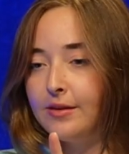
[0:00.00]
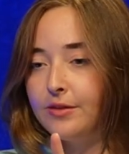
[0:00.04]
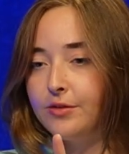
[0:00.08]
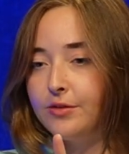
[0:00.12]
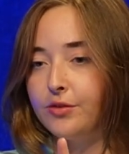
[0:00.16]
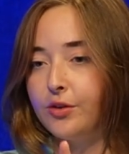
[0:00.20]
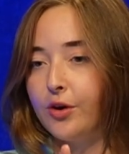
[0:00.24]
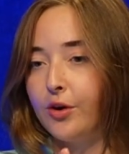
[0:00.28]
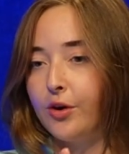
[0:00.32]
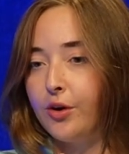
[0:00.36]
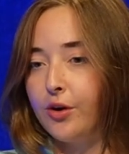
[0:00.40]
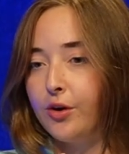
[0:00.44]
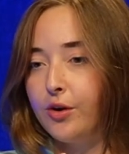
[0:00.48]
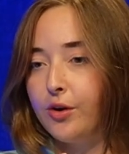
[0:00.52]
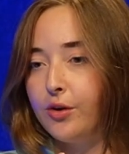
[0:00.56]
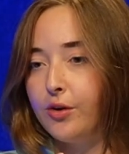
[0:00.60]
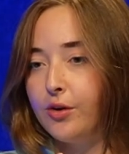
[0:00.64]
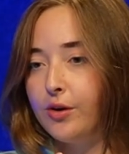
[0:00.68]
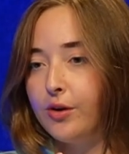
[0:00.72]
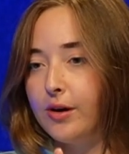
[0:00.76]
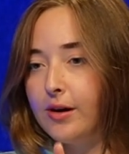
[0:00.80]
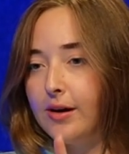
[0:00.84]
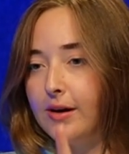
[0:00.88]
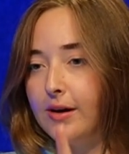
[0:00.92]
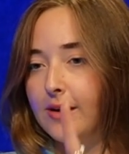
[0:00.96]

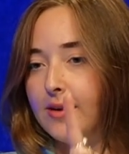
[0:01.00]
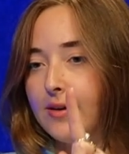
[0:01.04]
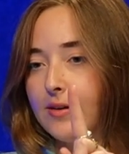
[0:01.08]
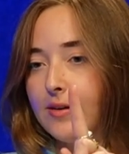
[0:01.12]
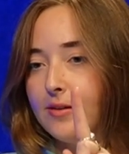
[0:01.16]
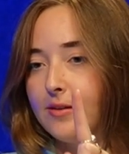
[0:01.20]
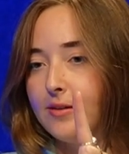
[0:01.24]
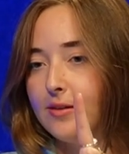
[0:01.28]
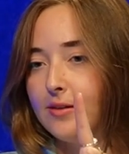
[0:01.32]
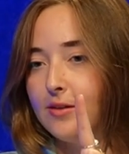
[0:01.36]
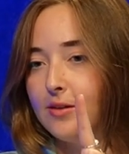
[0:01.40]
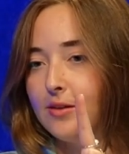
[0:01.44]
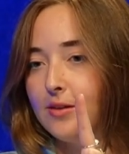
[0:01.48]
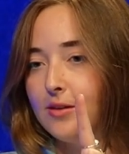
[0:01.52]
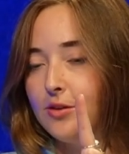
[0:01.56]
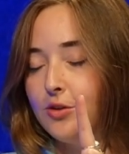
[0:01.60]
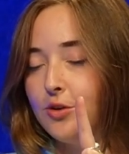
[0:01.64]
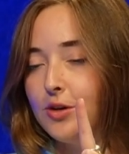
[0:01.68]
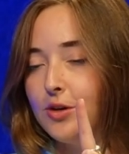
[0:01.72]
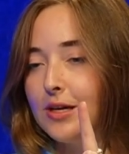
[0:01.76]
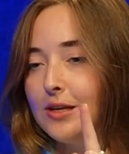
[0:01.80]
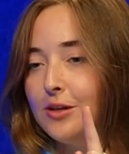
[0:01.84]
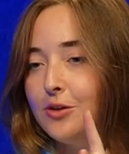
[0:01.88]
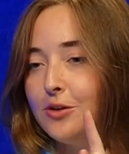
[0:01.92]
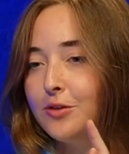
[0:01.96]
So
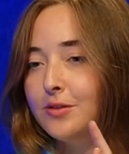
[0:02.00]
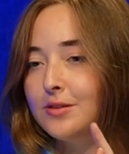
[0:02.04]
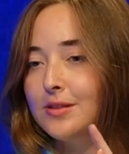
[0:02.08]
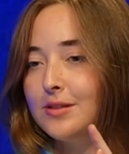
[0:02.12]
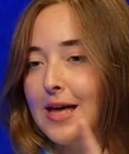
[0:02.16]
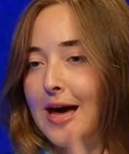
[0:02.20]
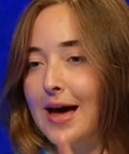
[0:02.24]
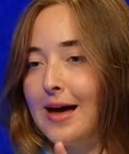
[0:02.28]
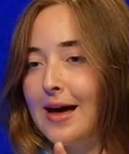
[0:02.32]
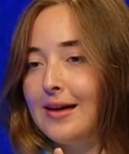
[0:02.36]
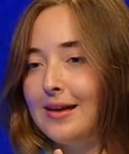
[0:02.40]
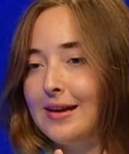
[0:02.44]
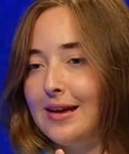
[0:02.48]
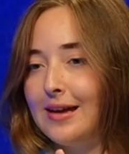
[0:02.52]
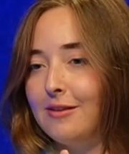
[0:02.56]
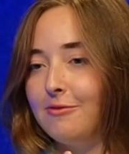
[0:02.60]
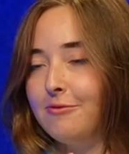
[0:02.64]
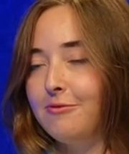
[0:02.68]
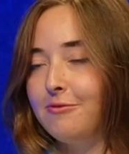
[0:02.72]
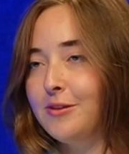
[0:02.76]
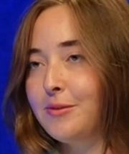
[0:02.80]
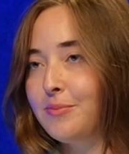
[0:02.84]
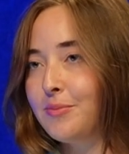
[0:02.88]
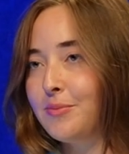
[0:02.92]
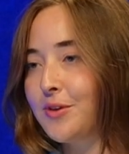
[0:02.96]
you can use that and
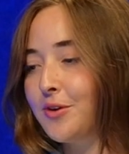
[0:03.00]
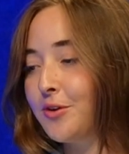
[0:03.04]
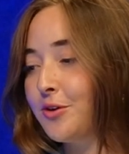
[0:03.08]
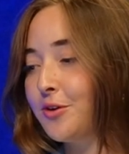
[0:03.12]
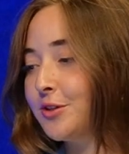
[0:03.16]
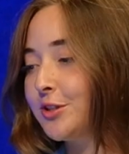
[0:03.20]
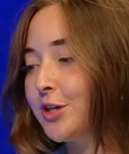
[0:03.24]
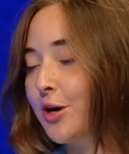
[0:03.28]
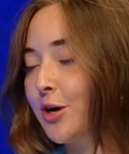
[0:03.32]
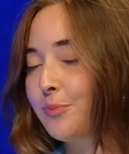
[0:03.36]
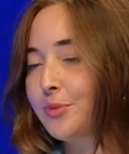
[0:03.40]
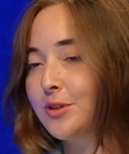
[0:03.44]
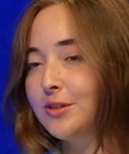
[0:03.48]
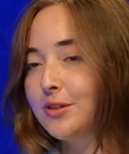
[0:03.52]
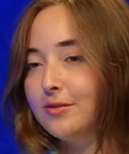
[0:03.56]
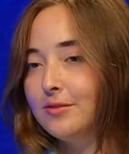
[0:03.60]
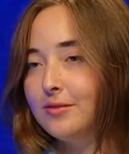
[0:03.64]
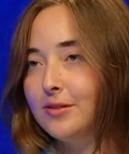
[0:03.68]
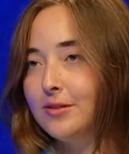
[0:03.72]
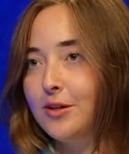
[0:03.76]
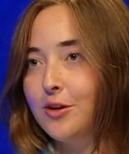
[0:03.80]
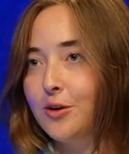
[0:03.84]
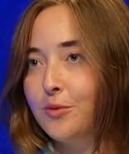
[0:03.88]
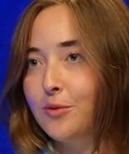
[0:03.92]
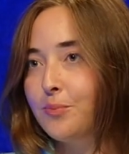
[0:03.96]
flip through, chop
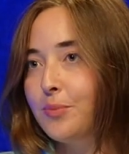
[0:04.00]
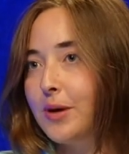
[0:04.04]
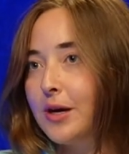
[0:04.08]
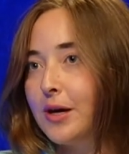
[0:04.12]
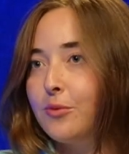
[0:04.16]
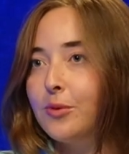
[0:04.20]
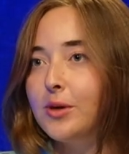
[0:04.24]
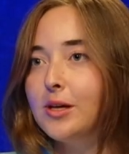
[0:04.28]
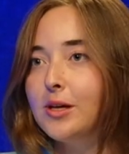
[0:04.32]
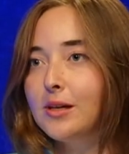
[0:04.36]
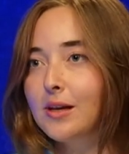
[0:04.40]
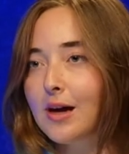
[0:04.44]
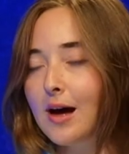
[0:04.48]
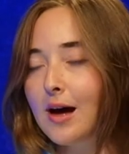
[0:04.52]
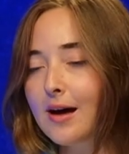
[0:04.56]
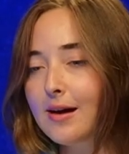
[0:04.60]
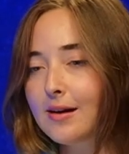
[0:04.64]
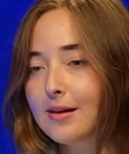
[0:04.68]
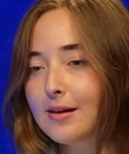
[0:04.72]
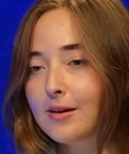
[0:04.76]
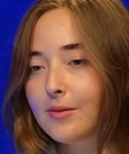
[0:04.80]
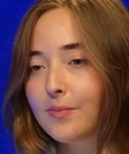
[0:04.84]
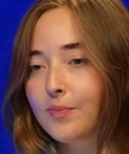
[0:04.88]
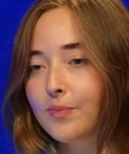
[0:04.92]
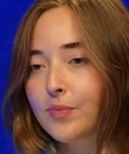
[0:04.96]
and, pick what you
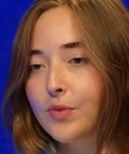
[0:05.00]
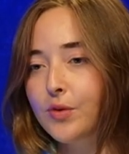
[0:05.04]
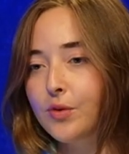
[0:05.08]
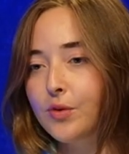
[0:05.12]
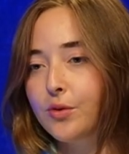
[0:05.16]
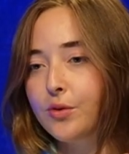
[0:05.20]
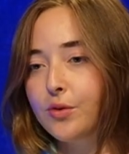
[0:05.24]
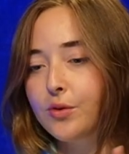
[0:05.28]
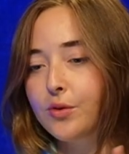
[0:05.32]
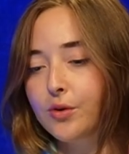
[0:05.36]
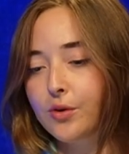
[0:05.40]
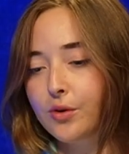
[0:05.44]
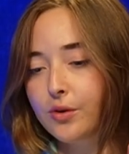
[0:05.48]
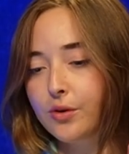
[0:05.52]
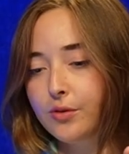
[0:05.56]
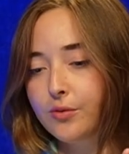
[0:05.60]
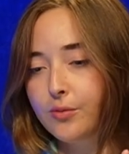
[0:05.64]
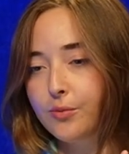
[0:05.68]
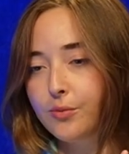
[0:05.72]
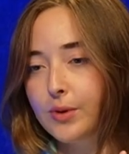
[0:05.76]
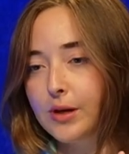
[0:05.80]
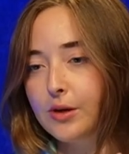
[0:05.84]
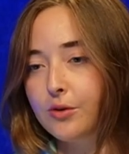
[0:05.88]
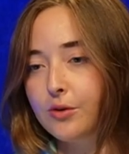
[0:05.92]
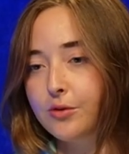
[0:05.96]
like. Or
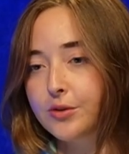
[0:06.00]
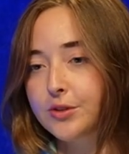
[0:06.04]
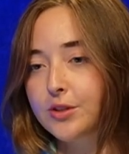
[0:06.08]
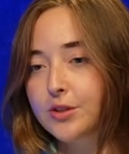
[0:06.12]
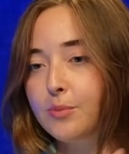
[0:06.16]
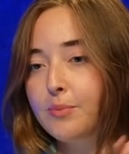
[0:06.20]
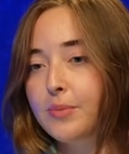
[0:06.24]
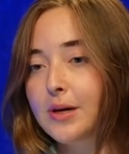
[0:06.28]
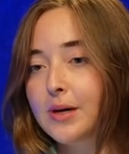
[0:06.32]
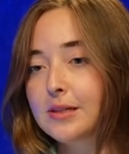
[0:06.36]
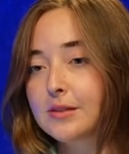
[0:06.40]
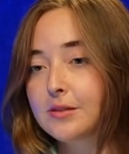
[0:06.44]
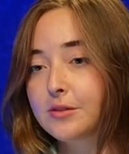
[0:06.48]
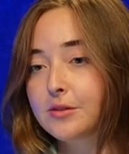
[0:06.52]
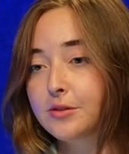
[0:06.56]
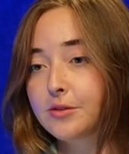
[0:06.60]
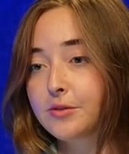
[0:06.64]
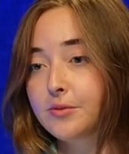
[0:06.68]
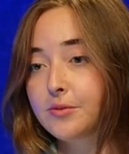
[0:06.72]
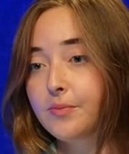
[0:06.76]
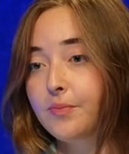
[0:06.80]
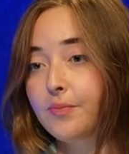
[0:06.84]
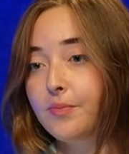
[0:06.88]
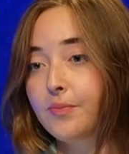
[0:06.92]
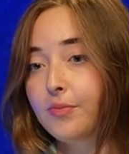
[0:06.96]
we also
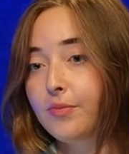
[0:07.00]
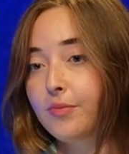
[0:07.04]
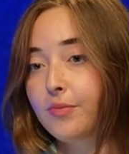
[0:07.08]
bundle